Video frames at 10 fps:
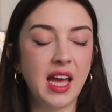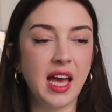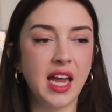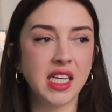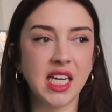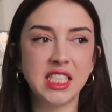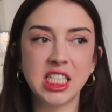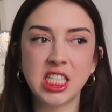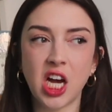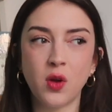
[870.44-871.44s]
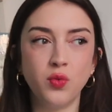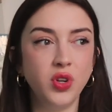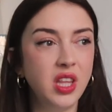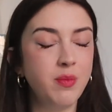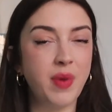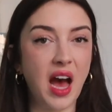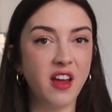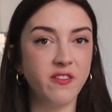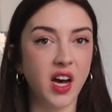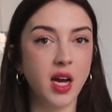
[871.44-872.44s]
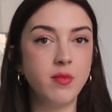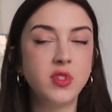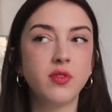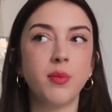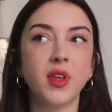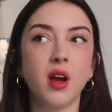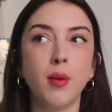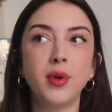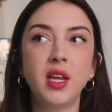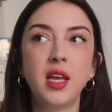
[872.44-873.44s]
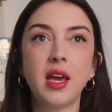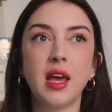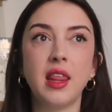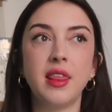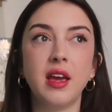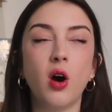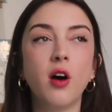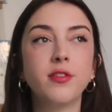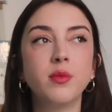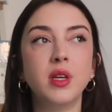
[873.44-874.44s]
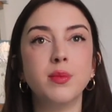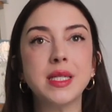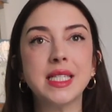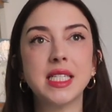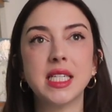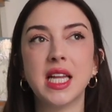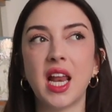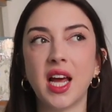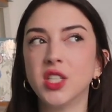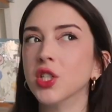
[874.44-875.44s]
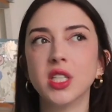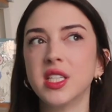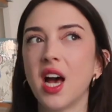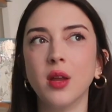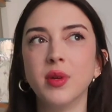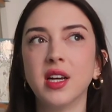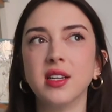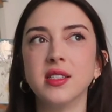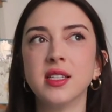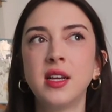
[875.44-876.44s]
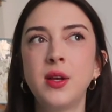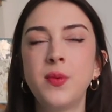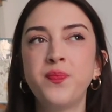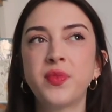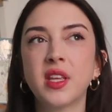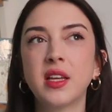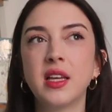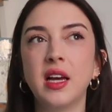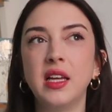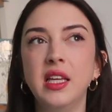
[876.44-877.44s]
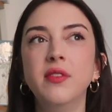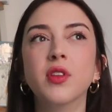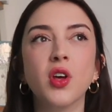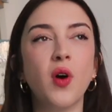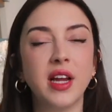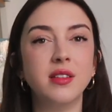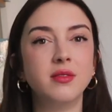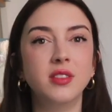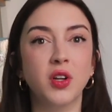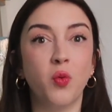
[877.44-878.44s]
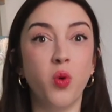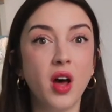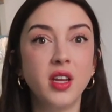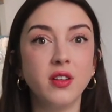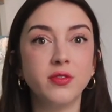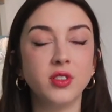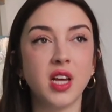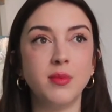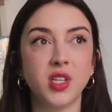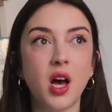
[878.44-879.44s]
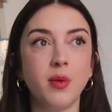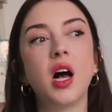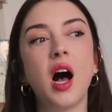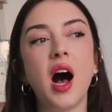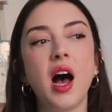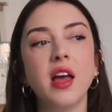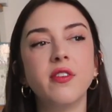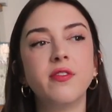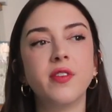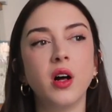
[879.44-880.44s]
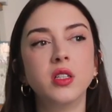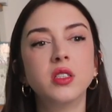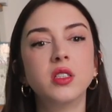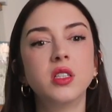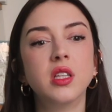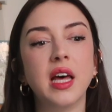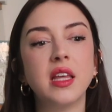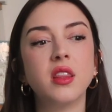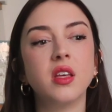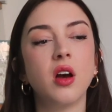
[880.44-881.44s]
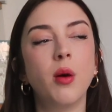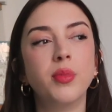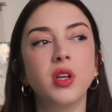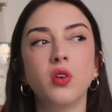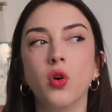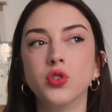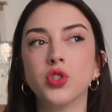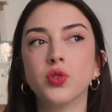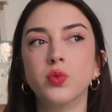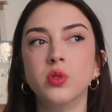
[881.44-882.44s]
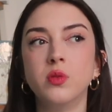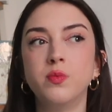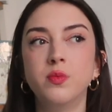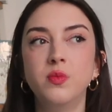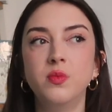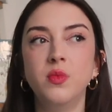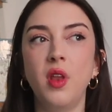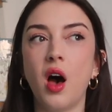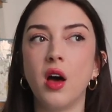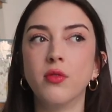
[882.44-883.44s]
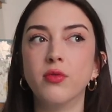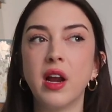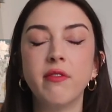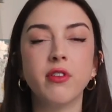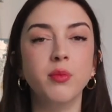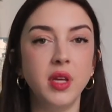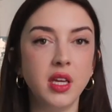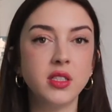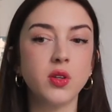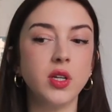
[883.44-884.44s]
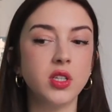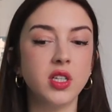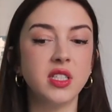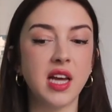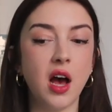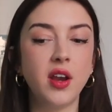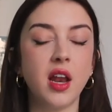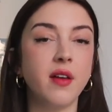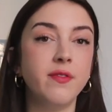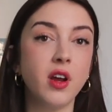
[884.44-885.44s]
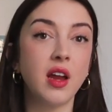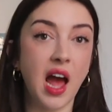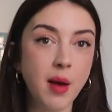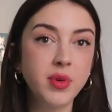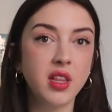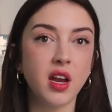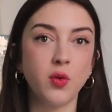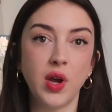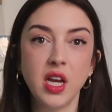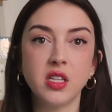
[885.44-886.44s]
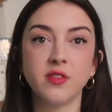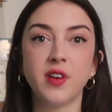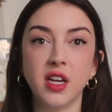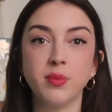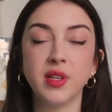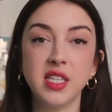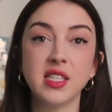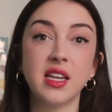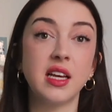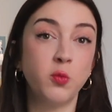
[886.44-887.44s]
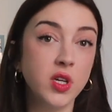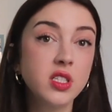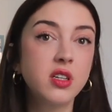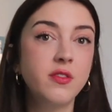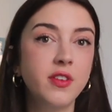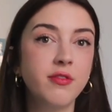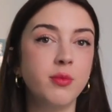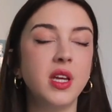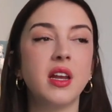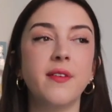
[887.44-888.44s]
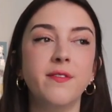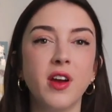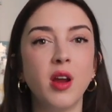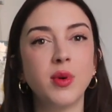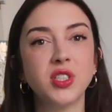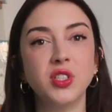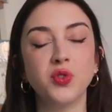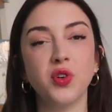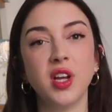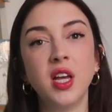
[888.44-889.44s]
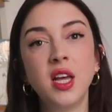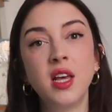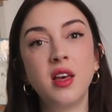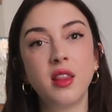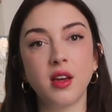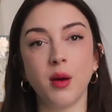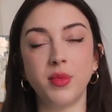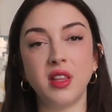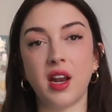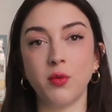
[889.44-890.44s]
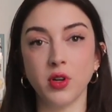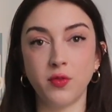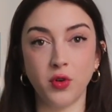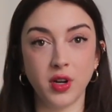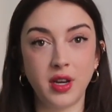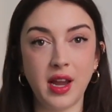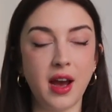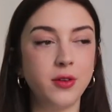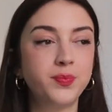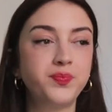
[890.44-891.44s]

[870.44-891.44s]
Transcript: and I just got really bad vibes from the company, and they offered me a position and I turned it down, because even though I, you know, wanted a full-time job, I felt like the company culture was not right for me, and so I turned it down. And I'm very happy that I waited to find a place that was a good fit for me, and I very much enjoy the company that I work for now.